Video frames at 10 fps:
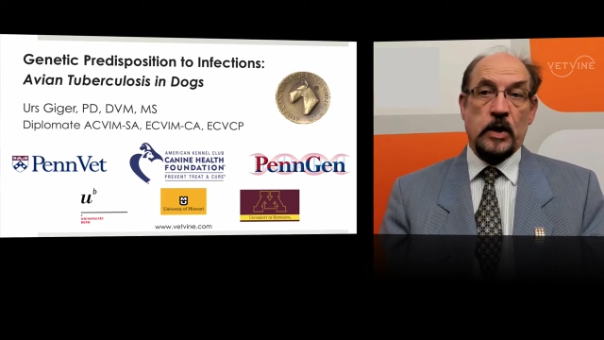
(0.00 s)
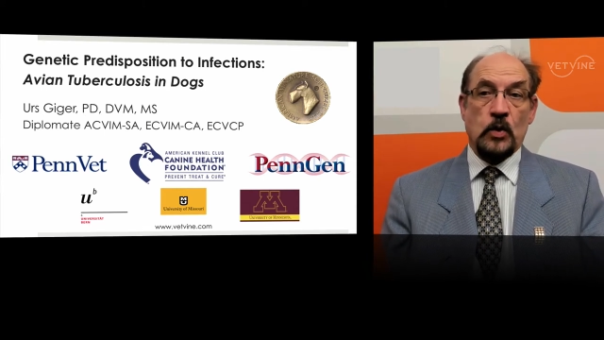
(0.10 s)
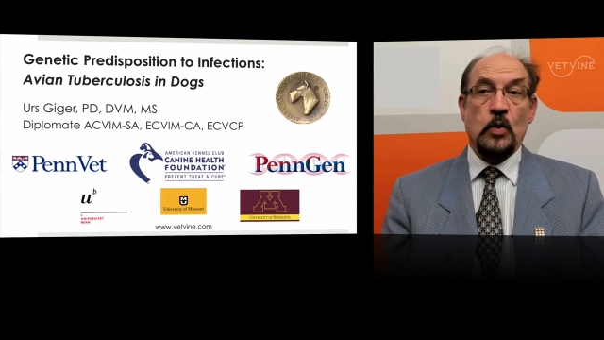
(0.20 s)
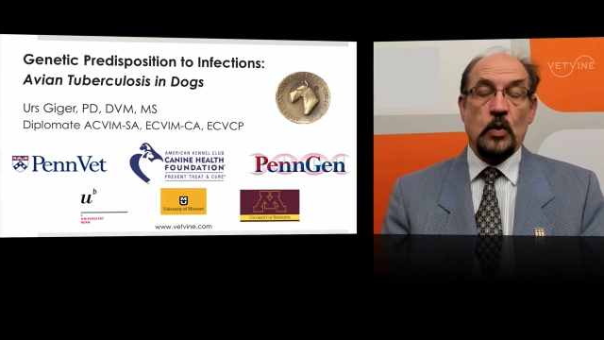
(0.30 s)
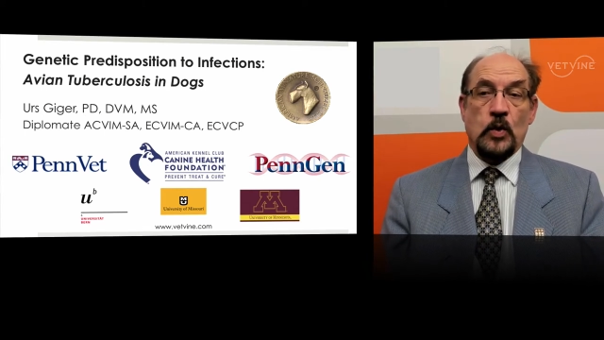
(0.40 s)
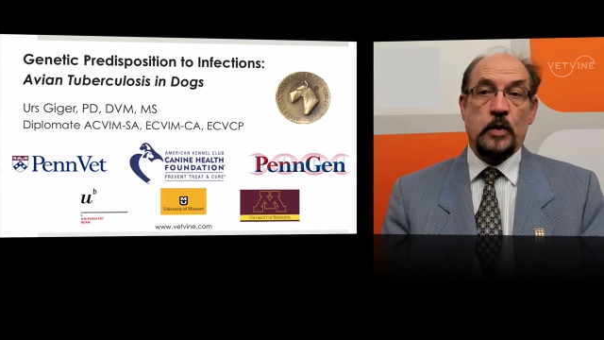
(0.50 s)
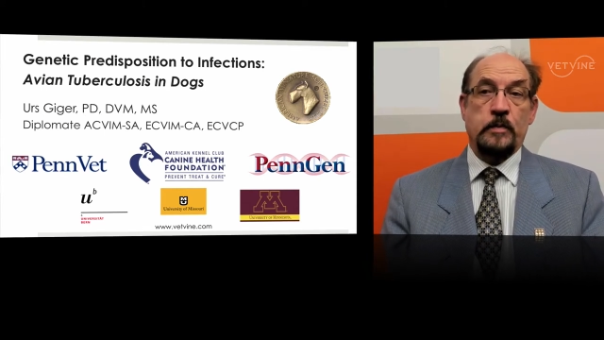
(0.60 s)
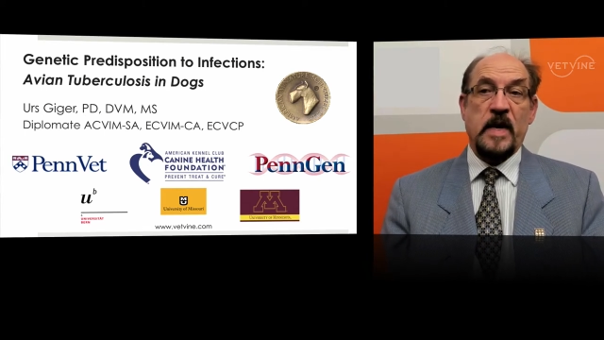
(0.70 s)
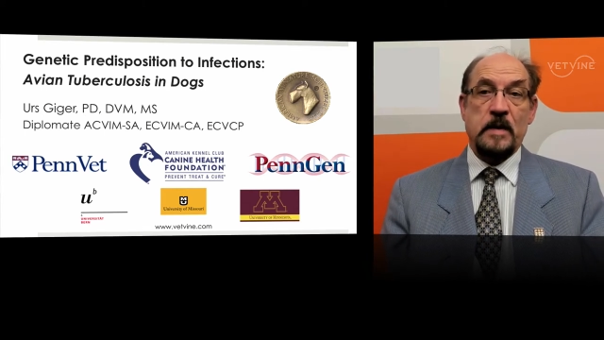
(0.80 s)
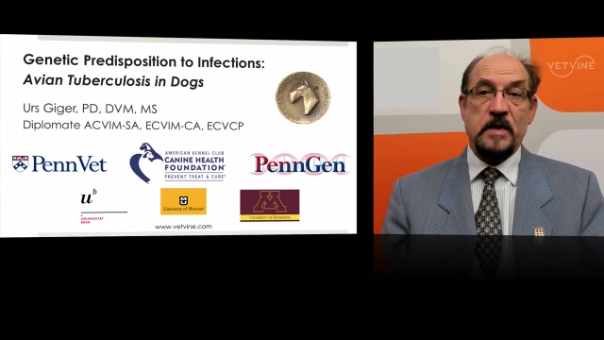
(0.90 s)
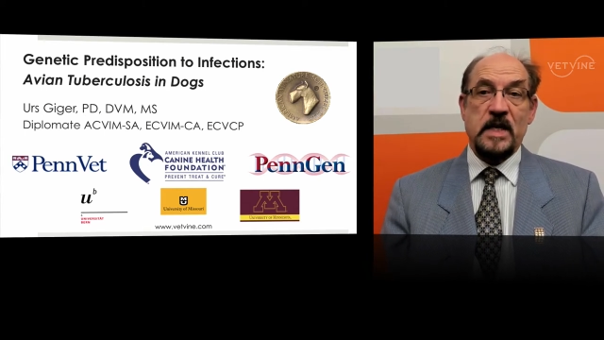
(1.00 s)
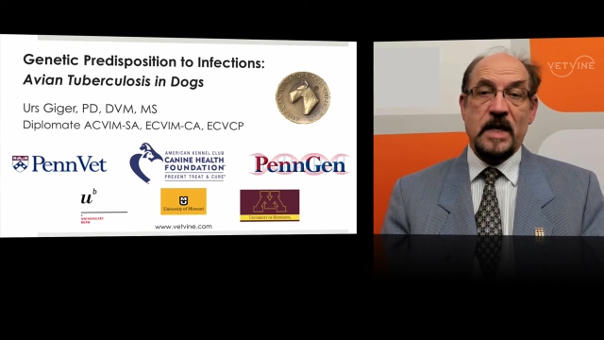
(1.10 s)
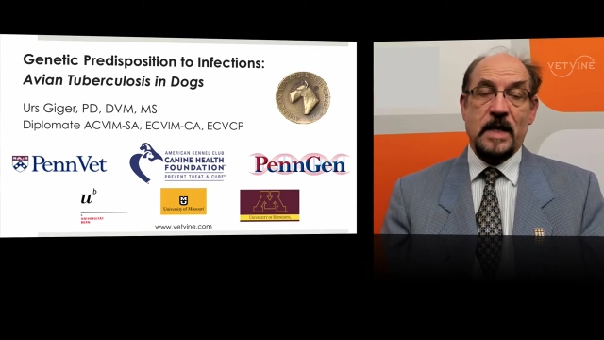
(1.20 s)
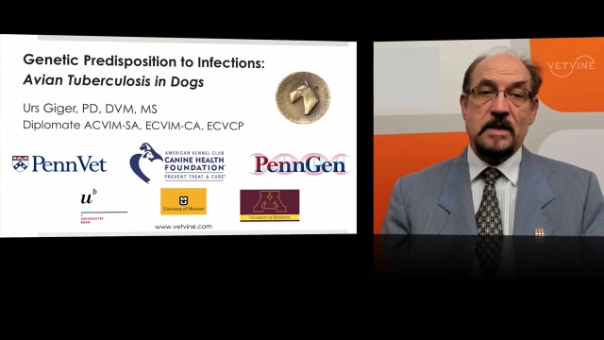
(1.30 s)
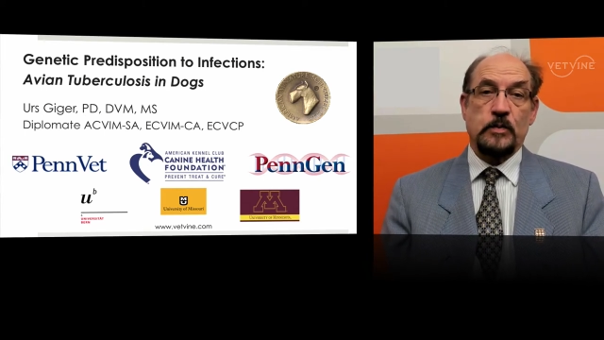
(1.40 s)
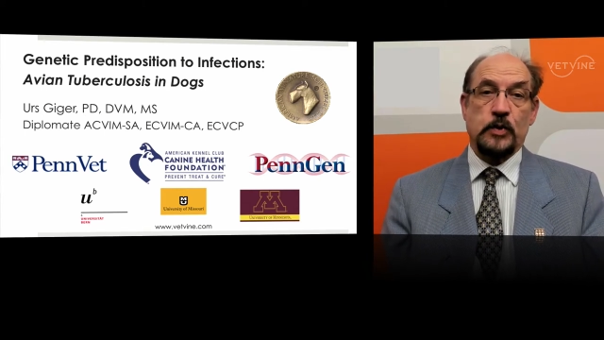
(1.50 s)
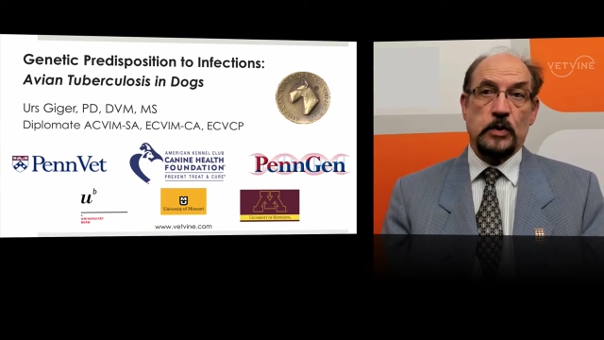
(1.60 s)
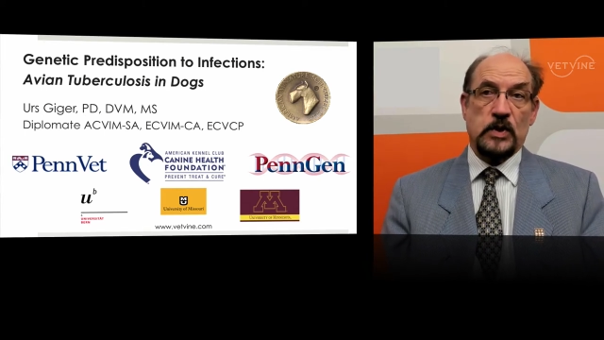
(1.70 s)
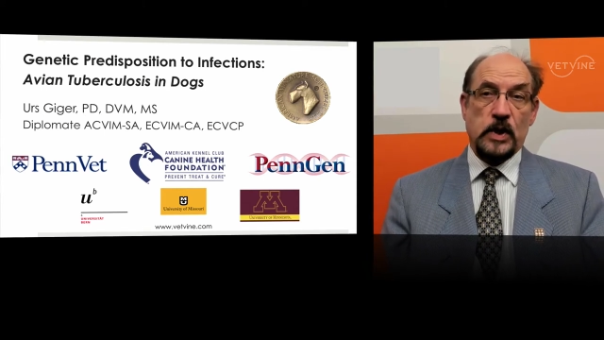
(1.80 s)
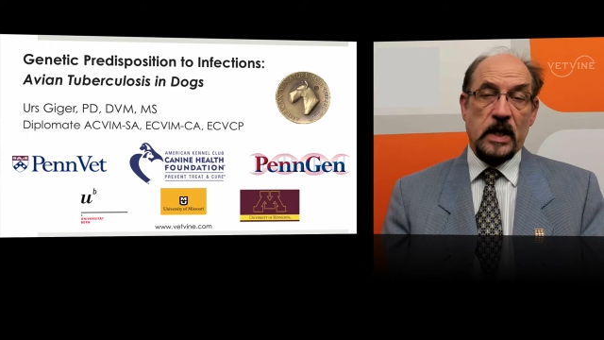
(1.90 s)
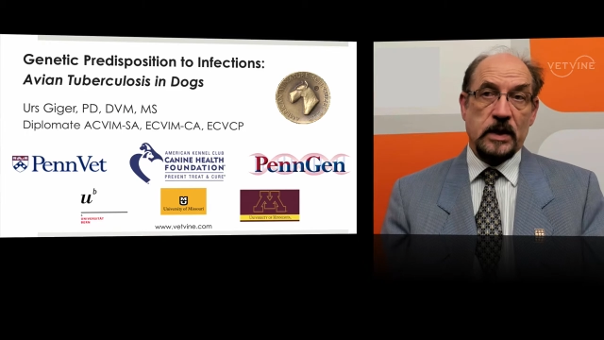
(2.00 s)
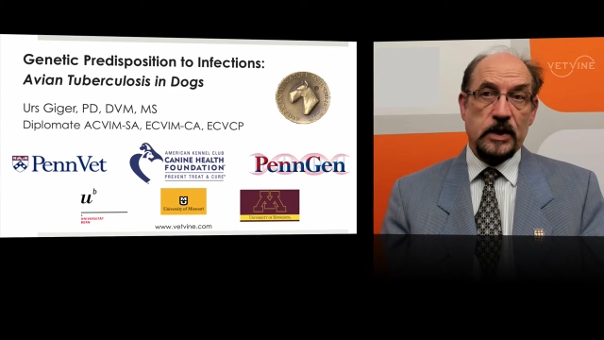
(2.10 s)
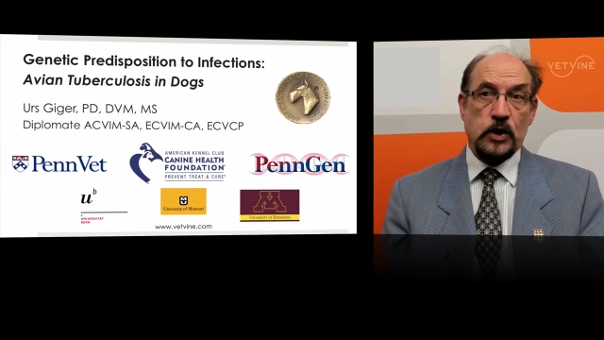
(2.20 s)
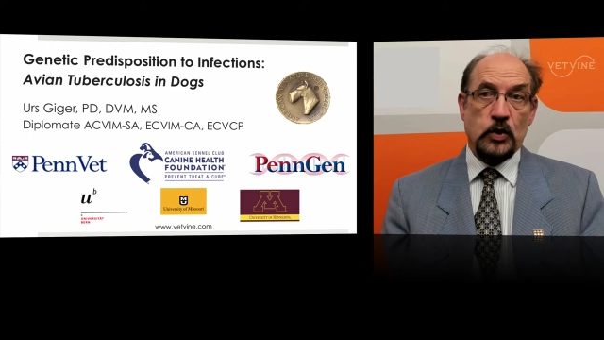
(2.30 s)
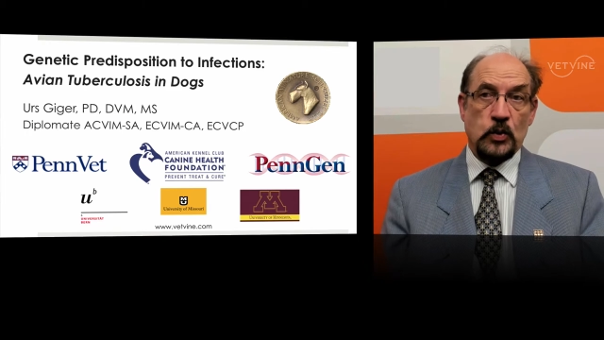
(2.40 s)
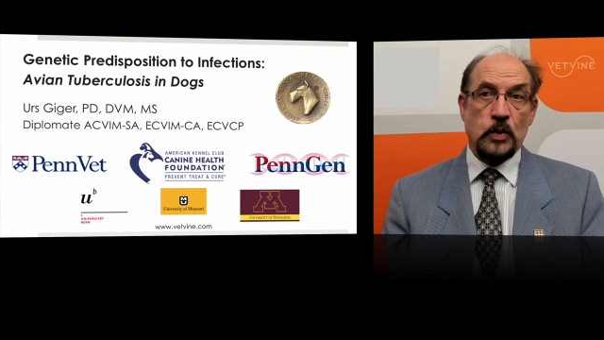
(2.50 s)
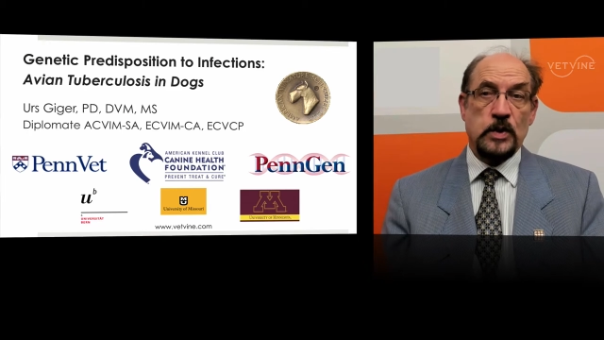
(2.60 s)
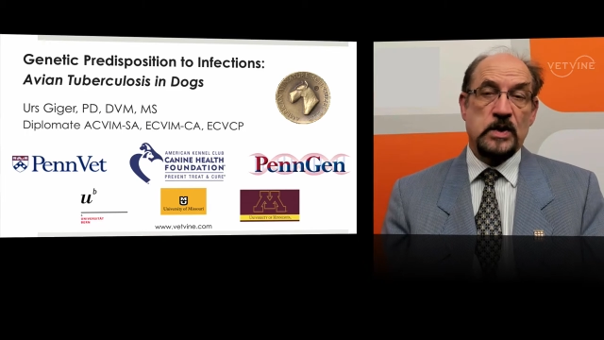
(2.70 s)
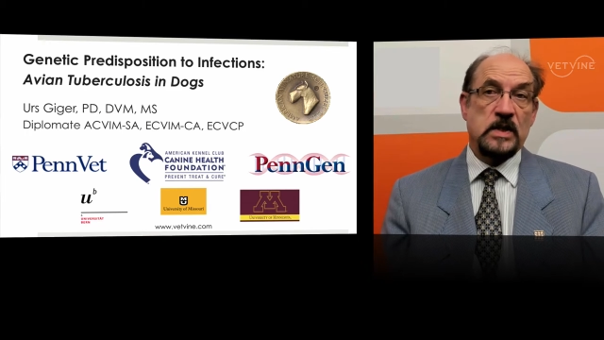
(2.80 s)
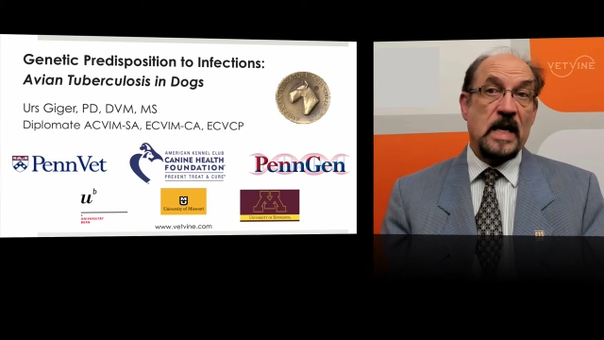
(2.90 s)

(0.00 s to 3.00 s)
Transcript: or maybe it has a protracted course,